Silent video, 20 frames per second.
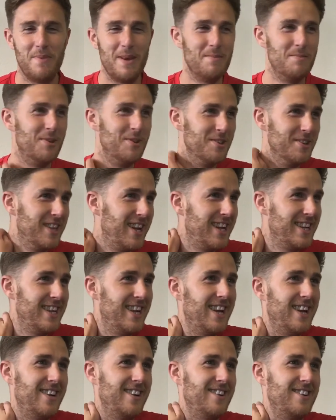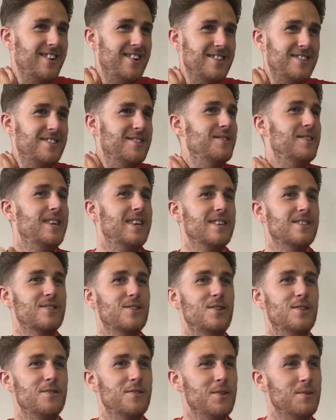Bit more than that, yeah. And I'd like to
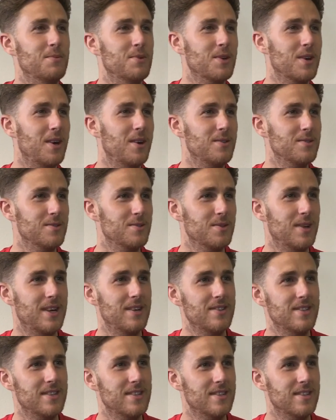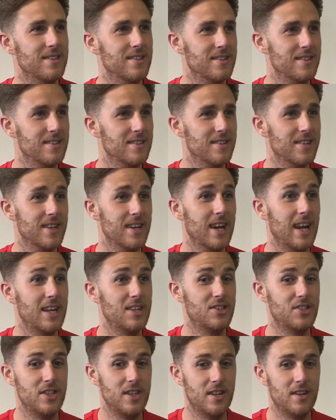score a few more goals as well than
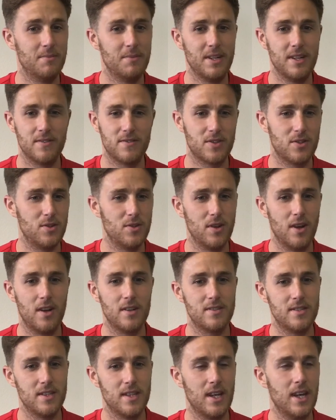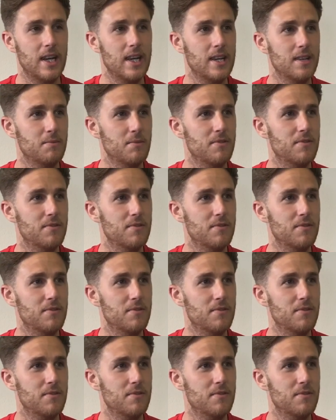last year. I mean, I've scored lots in the league